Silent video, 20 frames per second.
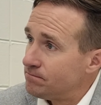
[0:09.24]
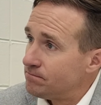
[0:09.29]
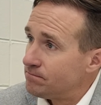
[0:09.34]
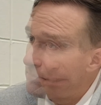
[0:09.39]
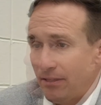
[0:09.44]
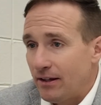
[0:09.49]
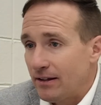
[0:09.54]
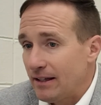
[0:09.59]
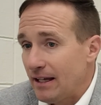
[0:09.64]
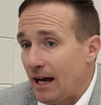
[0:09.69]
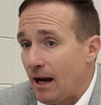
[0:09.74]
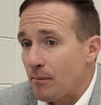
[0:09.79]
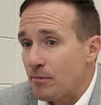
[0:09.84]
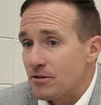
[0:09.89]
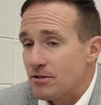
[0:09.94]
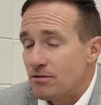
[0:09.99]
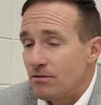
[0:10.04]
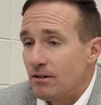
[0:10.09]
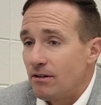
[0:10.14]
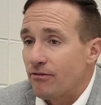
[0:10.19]
I think the
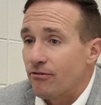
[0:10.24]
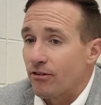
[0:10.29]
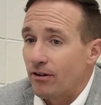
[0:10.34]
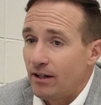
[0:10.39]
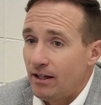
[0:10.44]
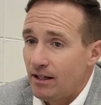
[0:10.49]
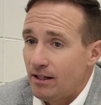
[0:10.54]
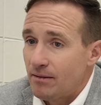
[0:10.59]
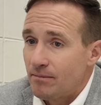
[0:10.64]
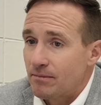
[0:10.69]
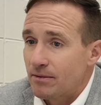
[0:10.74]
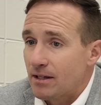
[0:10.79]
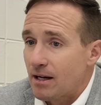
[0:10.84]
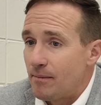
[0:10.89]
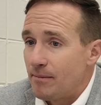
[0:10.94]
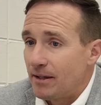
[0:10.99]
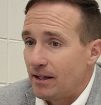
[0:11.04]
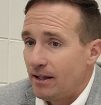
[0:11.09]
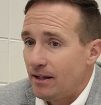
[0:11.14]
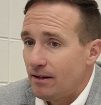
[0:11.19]
opportunity for him
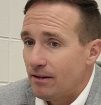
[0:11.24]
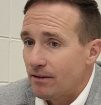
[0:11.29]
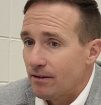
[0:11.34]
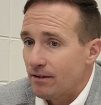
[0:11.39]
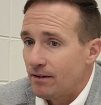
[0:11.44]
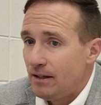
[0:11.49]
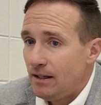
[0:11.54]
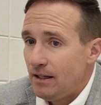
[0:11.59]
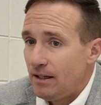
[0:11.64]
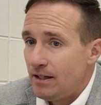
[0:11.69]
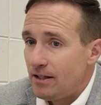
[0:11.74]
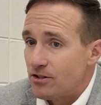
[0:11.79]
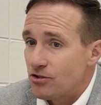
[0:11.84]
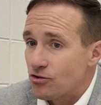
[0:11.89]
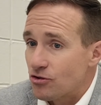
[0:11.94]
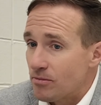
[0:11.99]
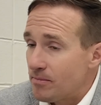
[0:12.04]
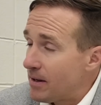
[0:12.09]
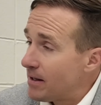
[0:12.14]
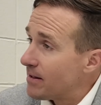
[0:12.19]
coming here is
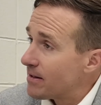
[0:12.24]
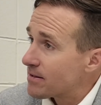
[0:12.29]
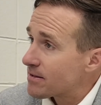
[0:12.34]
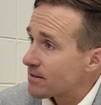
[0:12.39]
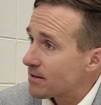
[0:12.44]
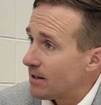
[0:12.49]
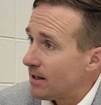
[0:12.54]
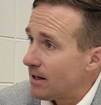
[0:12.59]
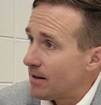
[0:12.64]
tremendous.